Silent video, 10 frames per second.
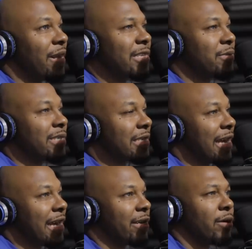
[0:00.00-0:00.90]
Flex was just
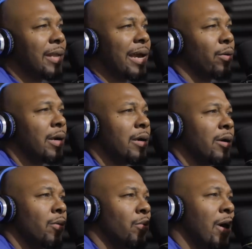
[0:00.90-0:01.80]
like like
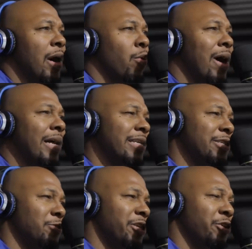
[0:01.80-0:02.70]
why, why did
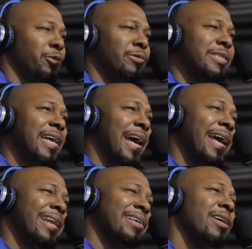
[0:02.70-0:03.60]
you choose
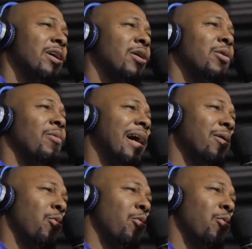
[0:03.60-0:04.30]
that? Your reaction wasn't